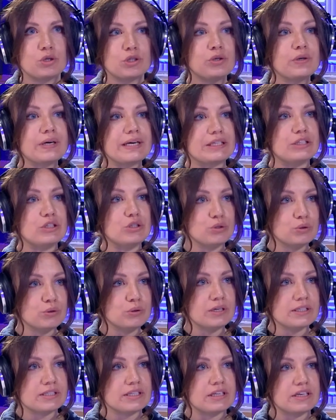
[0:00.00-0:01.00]
what you can
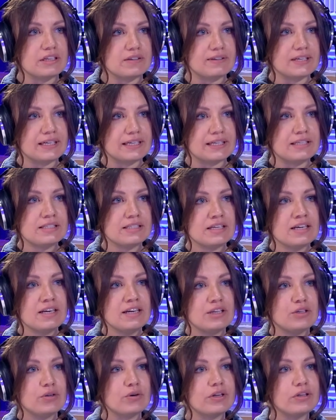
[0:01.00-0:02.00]
do as an advice,
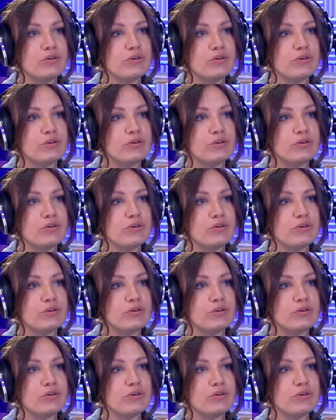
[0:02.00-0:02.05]
you